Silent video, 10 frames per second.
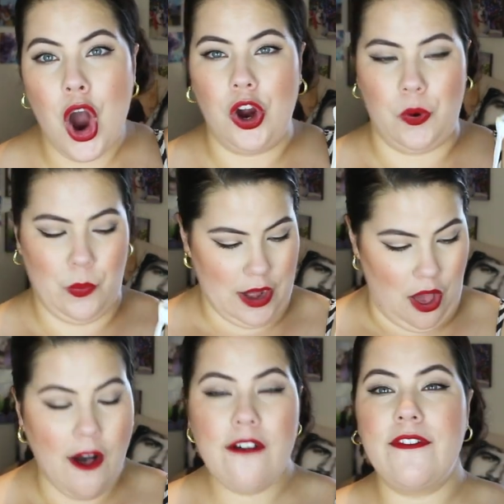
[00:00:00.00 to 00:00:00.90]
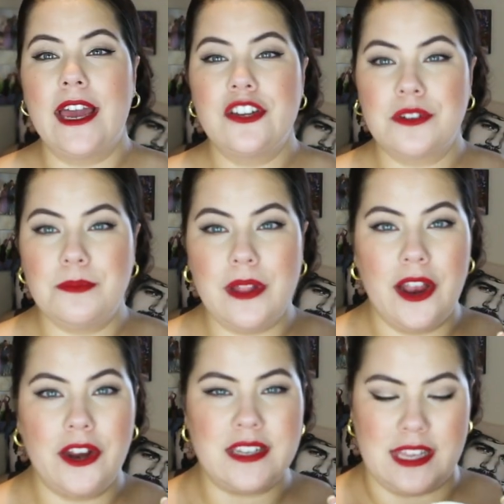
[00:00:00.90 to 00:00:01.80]
are what all fashion
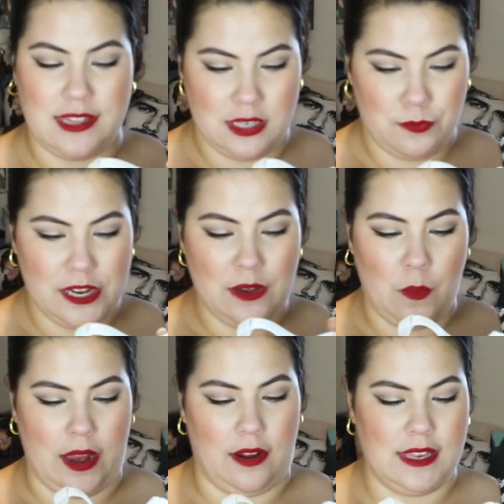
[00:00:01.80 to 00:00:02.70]
bloggers in the spring wear.